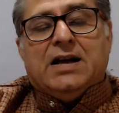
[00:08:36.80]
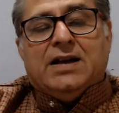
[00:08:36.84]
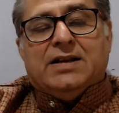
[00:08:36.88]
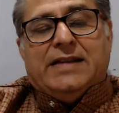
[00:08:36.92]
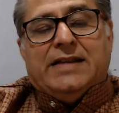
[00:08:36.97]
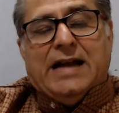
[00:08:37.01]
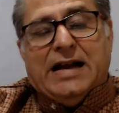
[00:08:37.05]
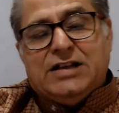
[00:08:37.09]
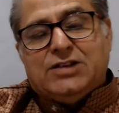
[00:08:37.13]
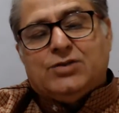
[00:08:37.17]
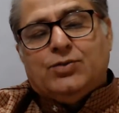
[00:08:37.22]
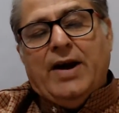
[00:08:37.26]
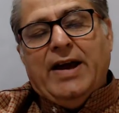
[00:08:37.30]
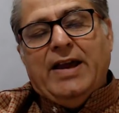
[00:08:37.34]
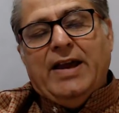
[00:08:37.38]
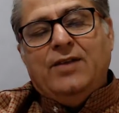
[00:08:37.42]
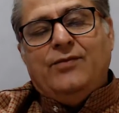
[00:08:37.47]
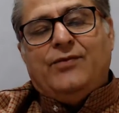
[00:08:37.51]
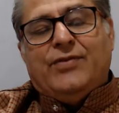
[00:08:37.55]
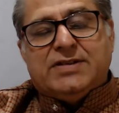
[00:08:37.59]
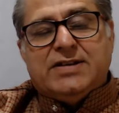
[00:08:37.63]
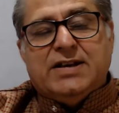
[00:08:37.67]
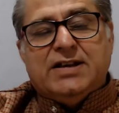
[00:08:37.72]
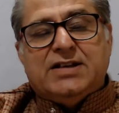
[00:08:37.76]
That's why
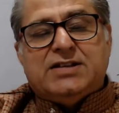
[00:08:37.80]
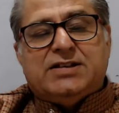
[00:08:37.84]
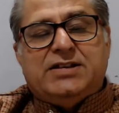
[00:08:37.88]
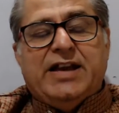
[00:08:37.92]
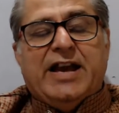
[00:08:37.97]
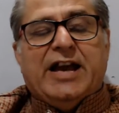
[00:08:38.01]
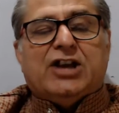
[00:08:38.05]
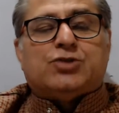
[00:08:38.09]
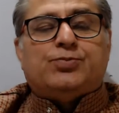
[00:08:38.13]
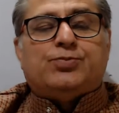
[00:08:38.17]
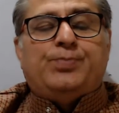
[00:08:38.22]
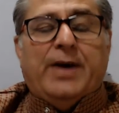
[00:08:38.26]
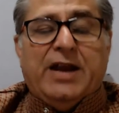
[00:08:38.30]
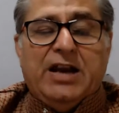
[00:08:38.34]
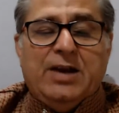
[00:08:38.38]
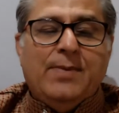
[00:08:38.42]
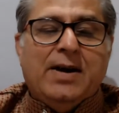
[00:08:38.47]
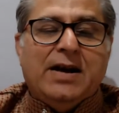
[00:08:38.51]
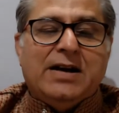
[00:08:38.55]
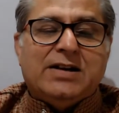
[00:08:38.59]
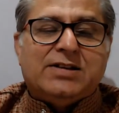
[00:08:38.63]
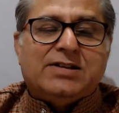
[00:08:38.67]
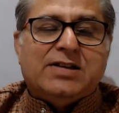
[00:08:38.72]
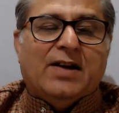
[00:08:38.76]
in physics the
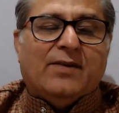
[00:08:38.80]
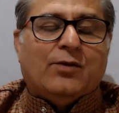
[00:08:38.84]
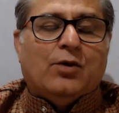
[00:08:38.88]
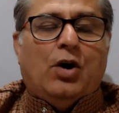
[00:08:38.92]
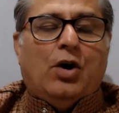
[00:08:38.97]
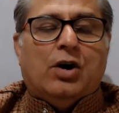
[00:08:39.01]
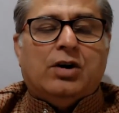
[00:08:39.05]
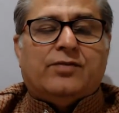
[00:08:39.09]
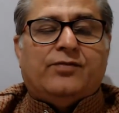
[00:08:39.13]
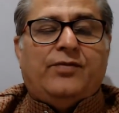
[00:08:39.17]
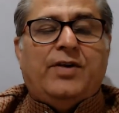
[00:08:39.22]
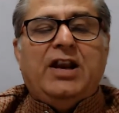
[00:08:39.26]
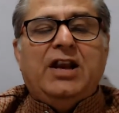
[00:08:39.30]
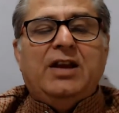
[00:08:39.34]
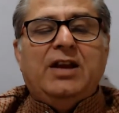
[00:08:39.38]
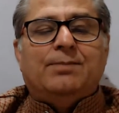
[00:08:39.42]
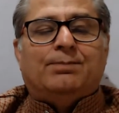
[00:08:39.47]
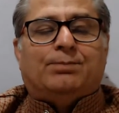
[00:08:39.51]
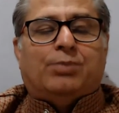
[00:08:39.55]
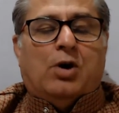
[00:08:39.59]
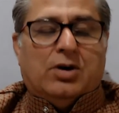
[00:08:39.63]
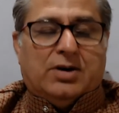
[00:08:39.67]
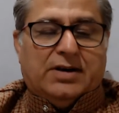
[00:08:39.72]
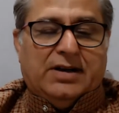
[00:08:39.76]
experiments have got very
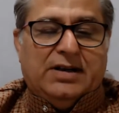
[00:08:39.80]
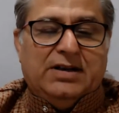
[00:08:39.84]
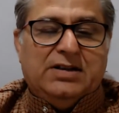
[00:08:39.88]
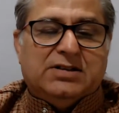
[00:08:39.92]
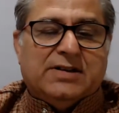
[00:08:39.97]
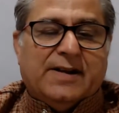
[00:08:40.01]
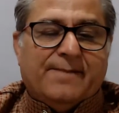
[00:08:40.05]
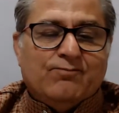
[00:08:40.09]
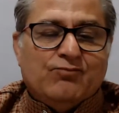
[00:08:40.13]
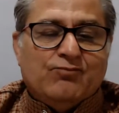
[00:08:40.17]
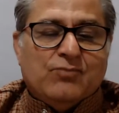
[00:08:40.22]
important.